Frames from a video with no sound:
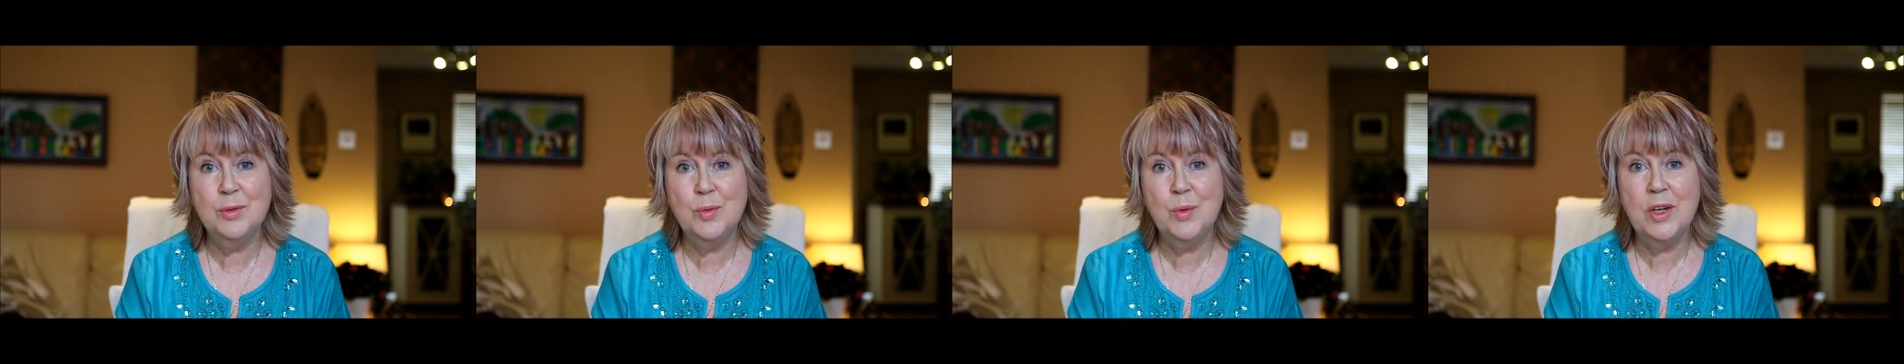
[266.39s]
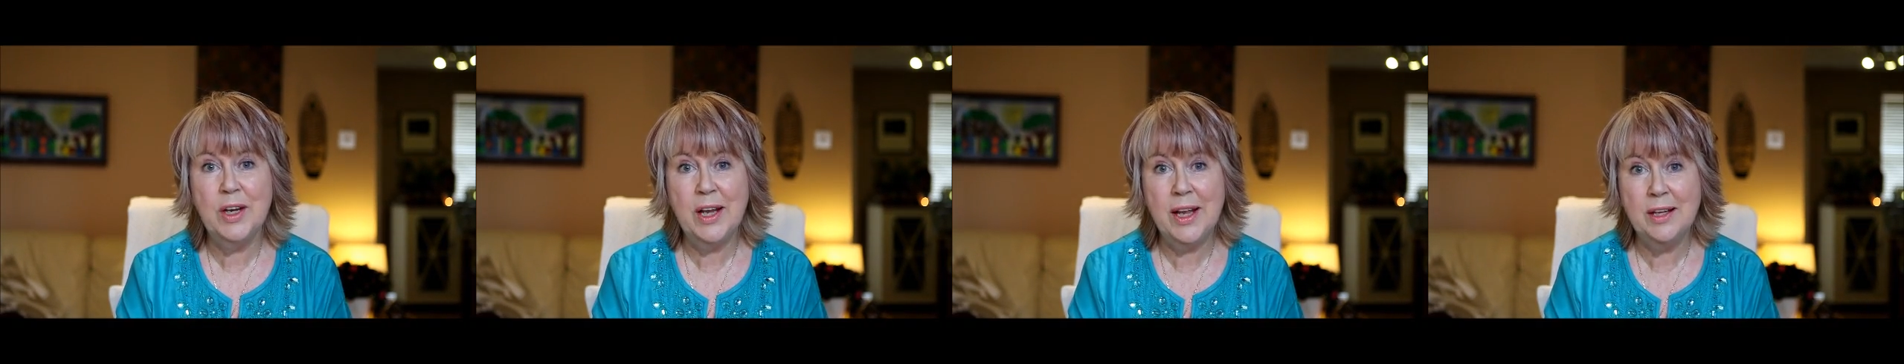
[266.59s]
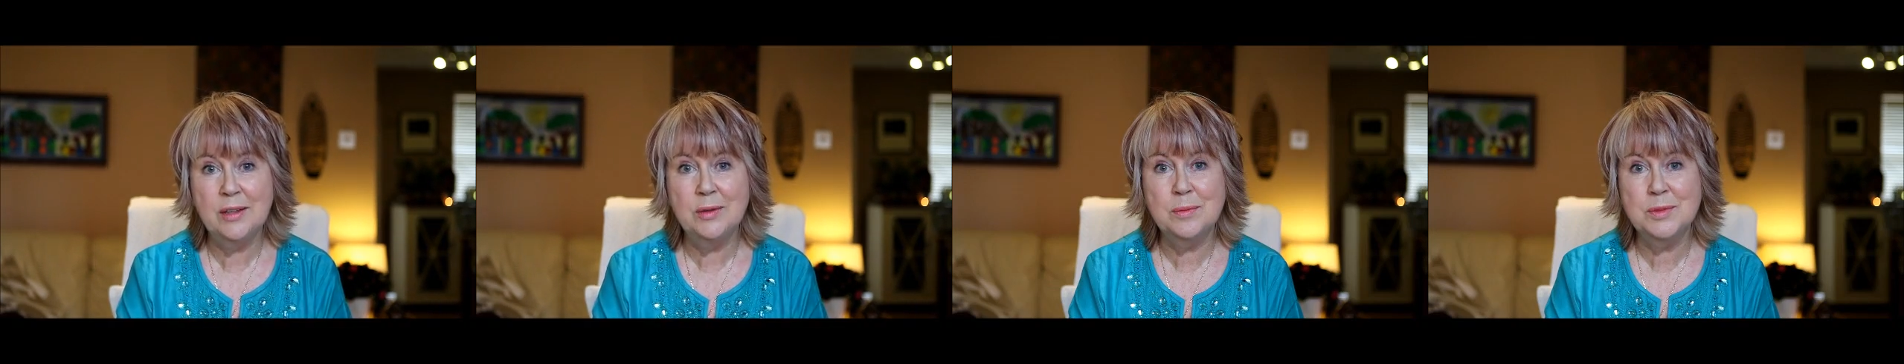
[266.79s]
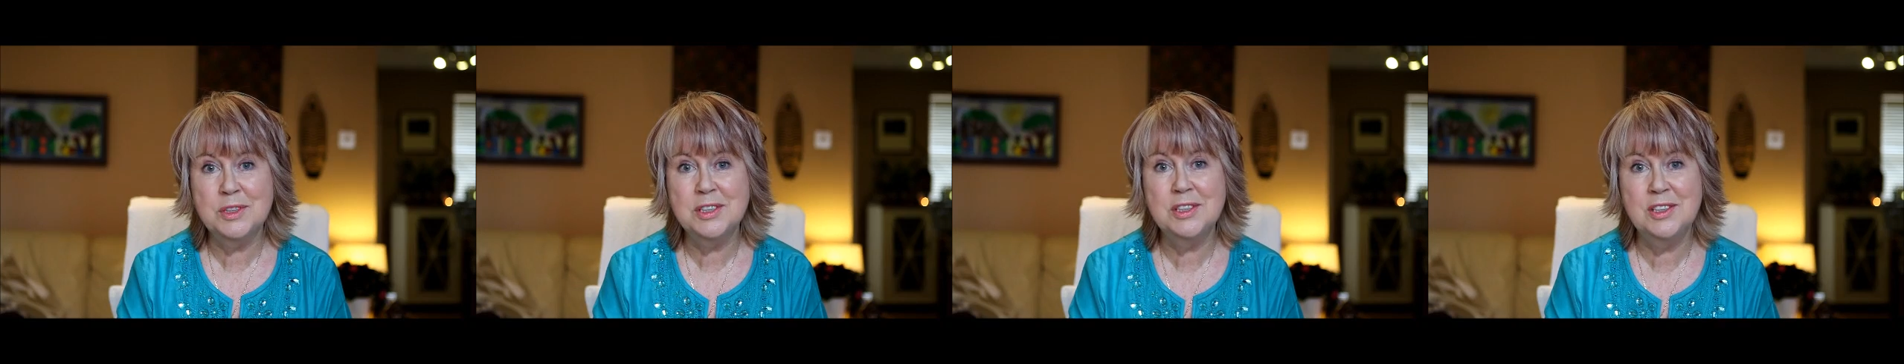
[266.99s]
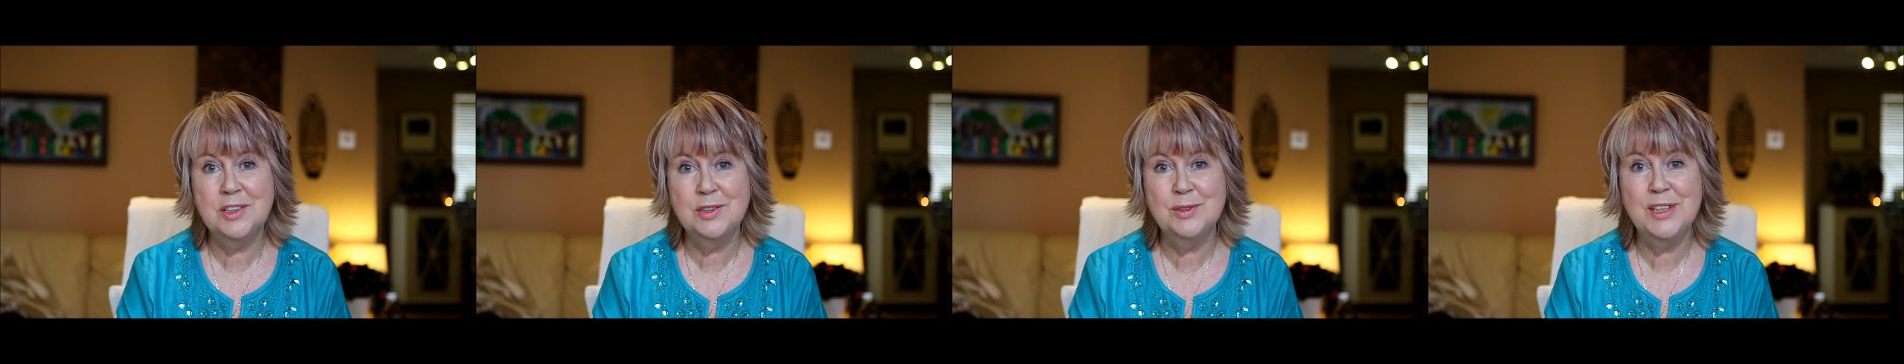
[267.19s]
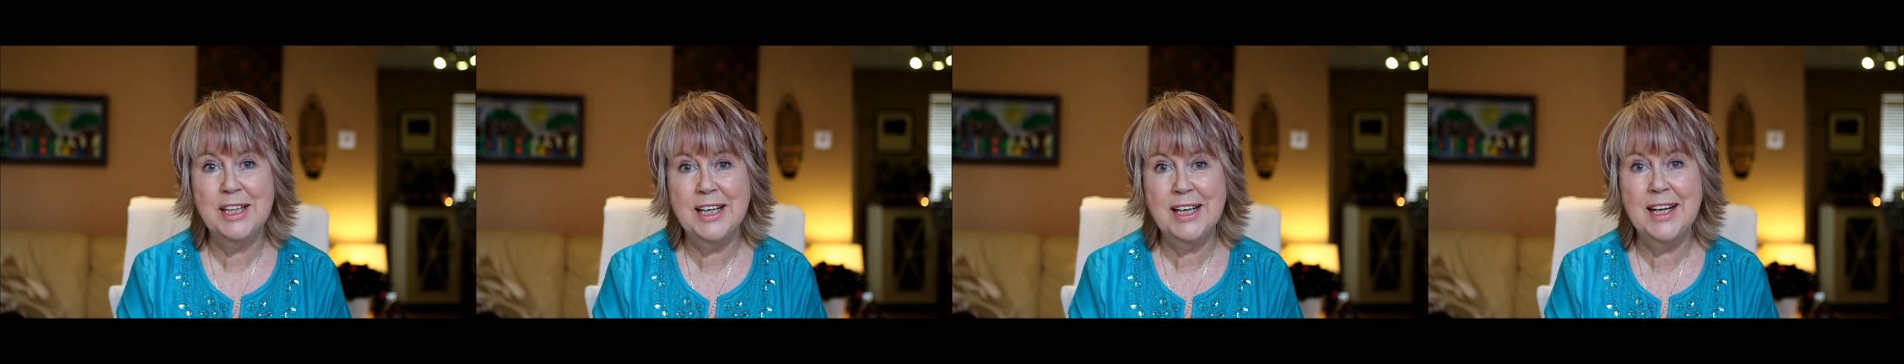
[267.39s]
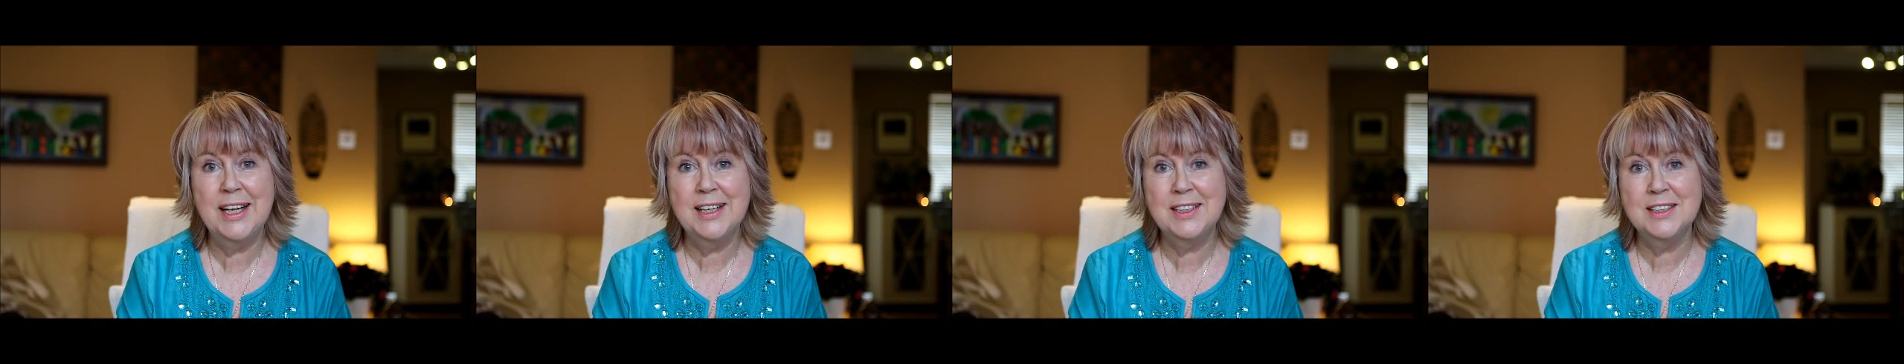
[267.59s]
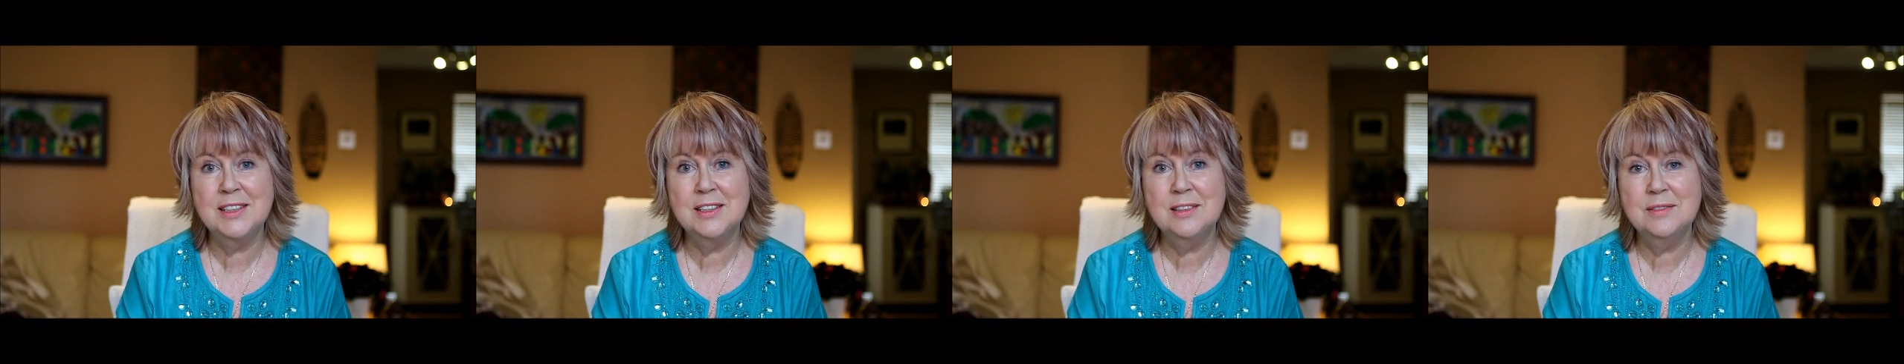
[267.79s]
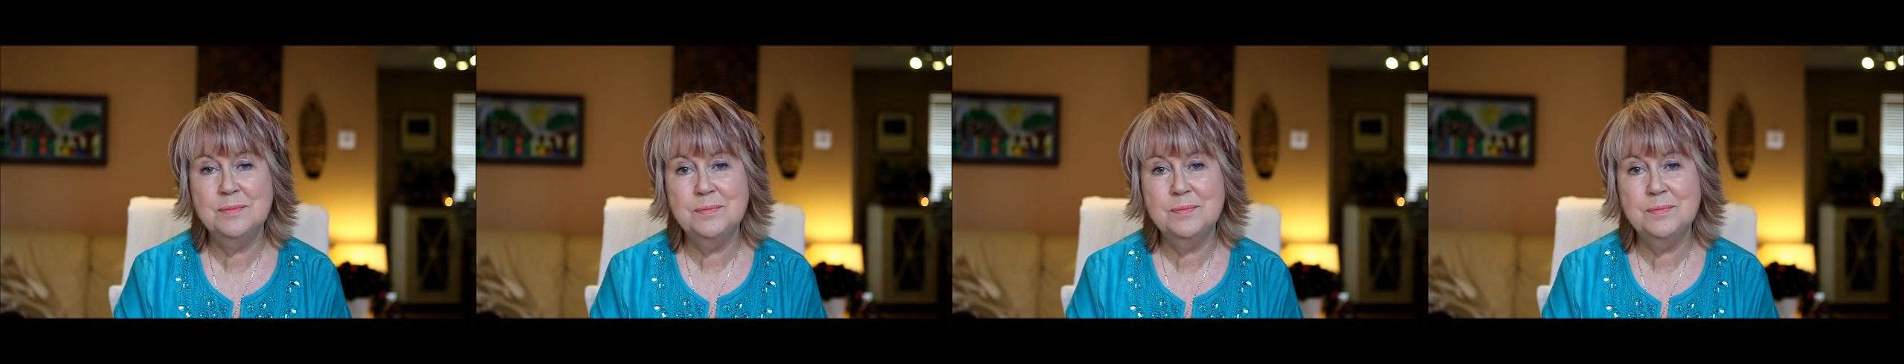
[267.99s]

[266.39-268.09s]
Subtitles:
will help to do that.